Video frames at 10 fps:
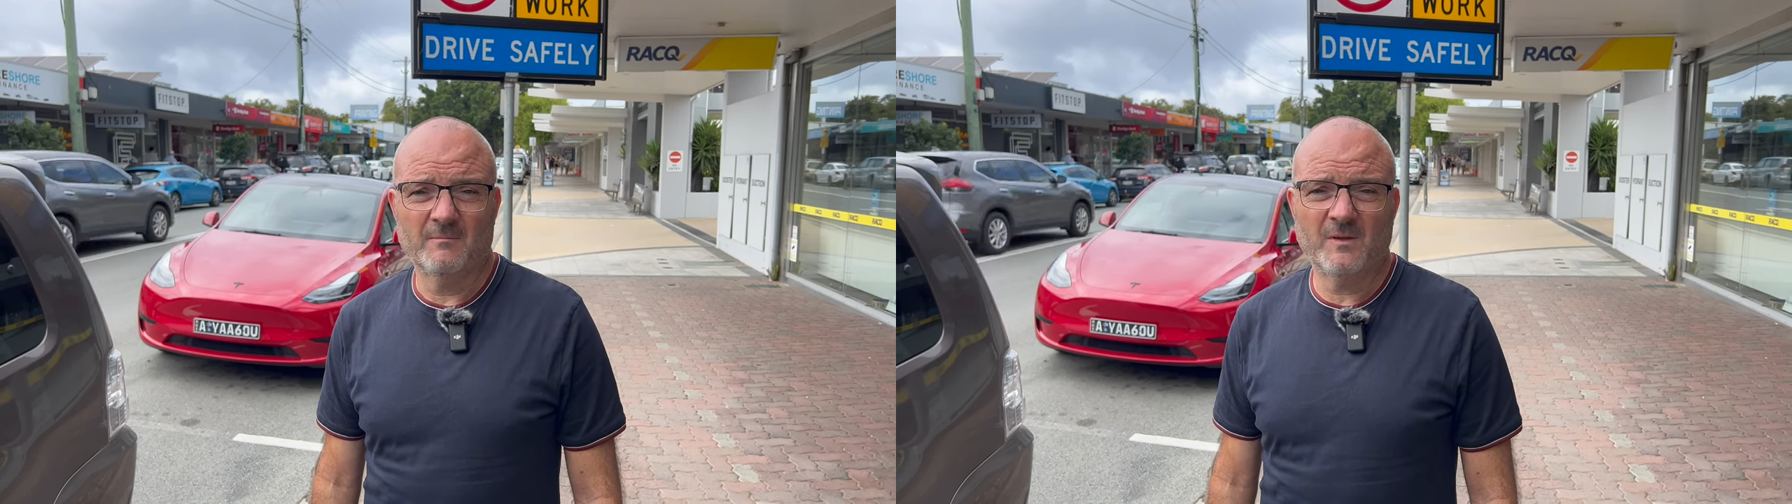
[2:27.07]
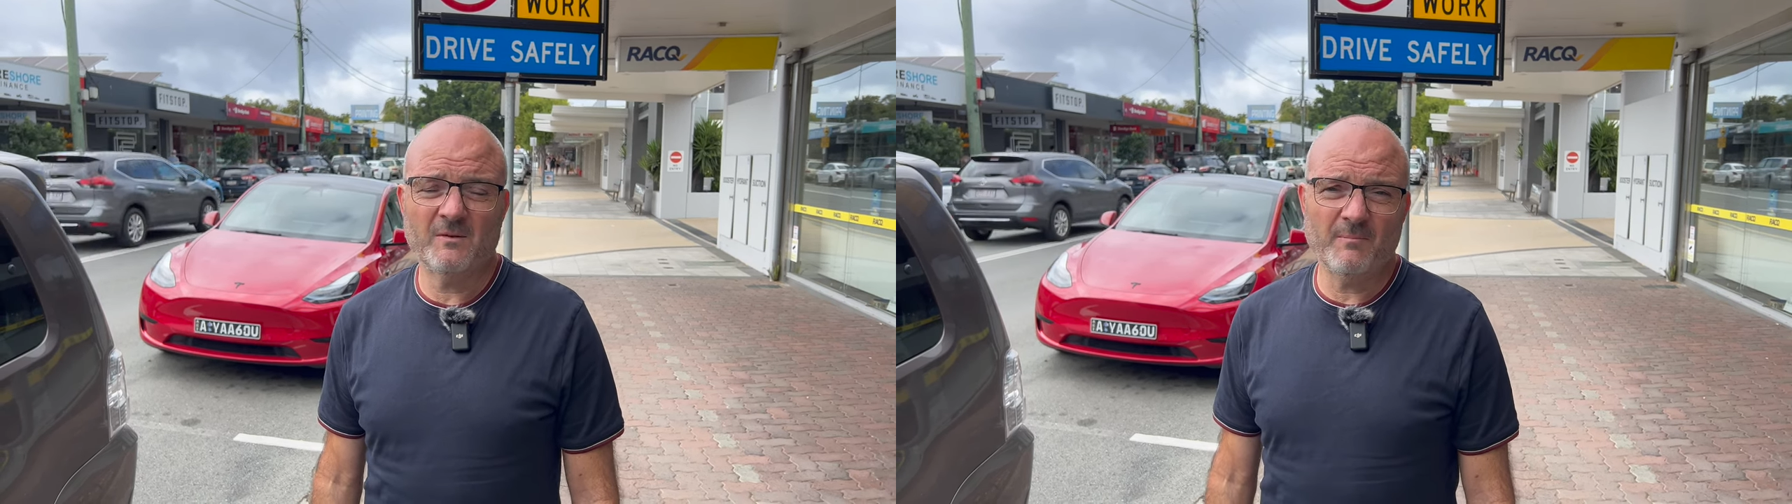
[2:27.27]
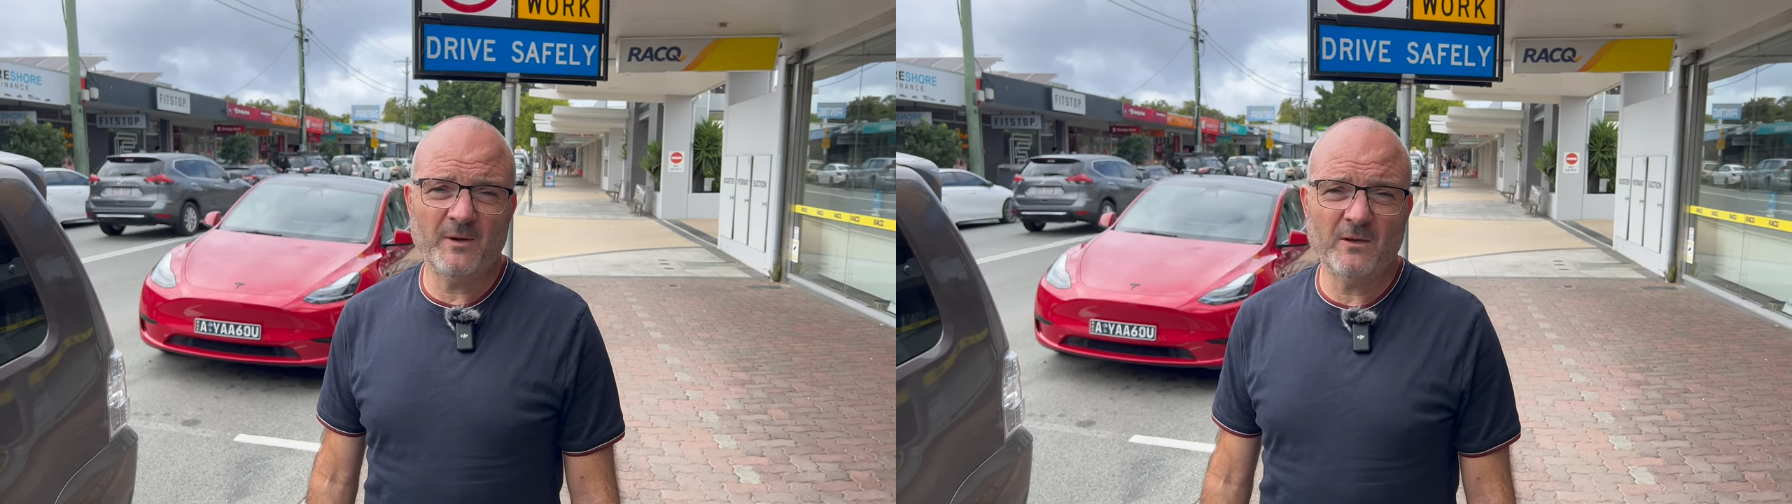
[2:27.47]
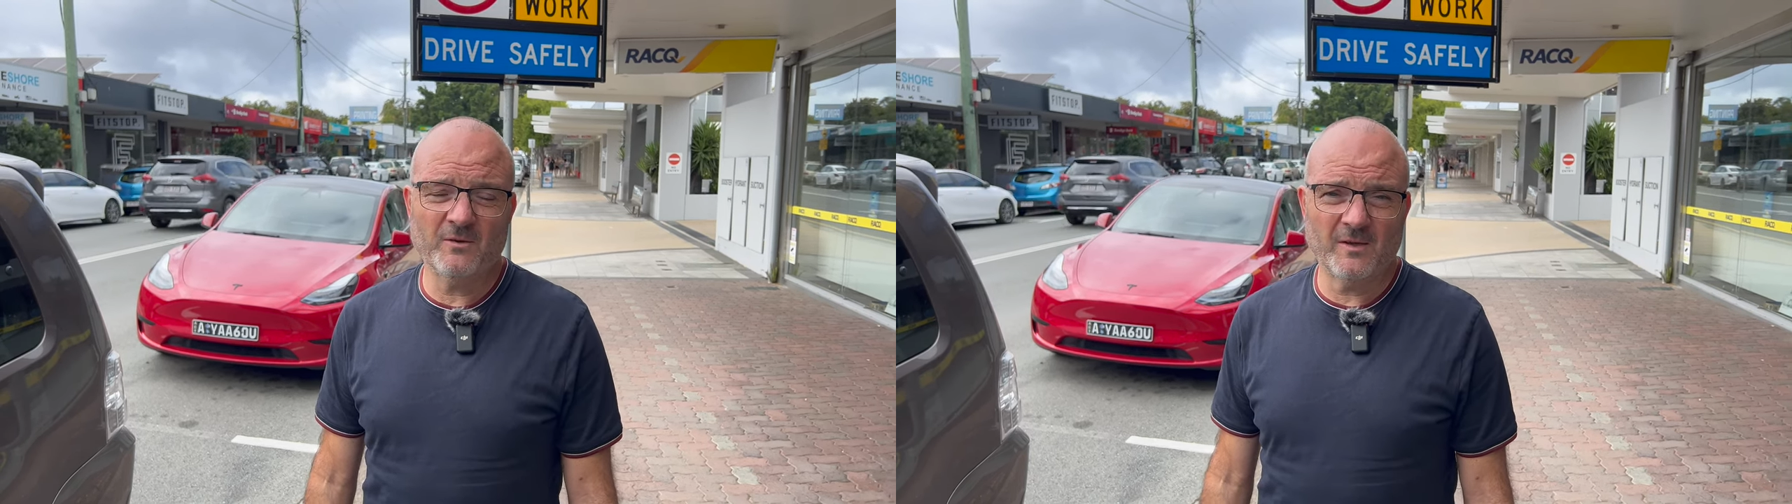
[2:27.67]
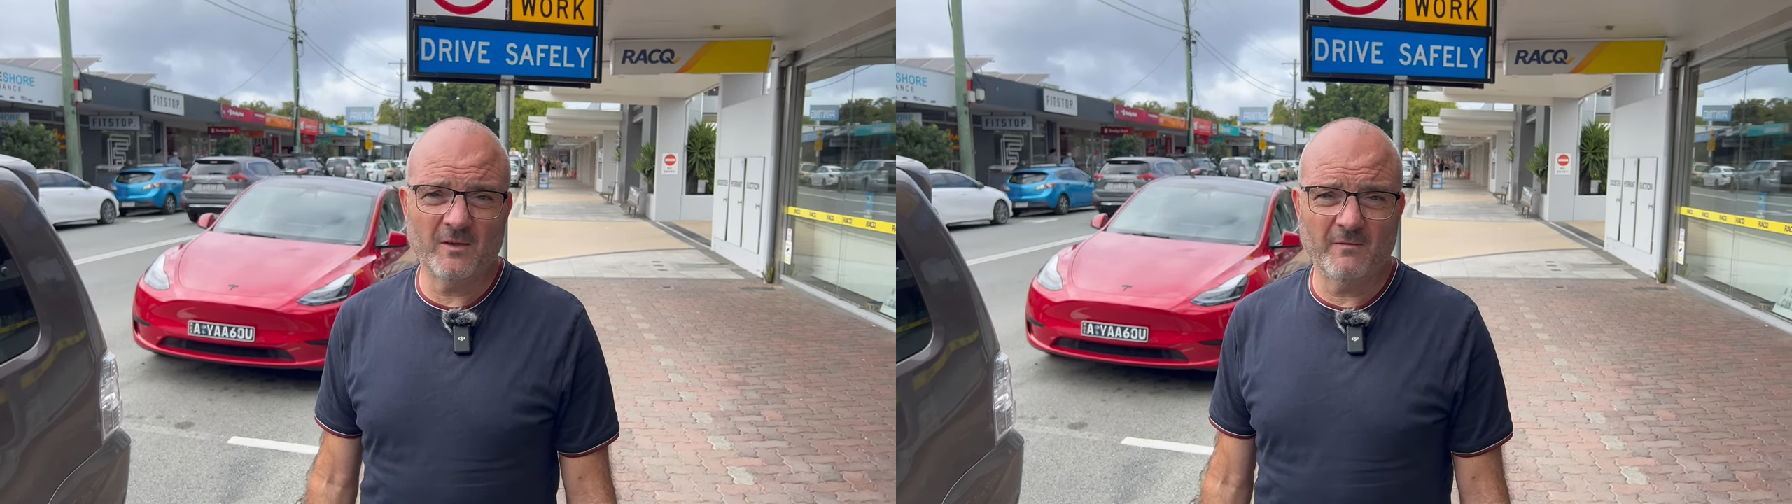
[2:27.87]
So it's a pretty
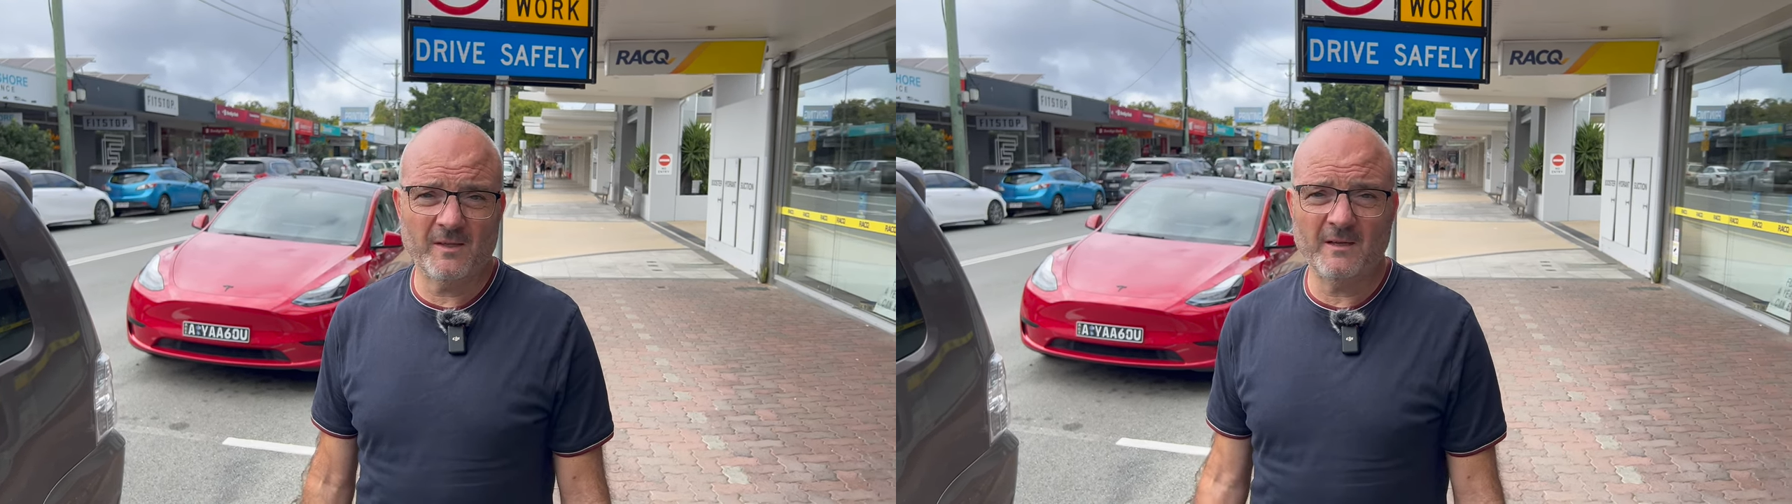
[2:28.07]
good service.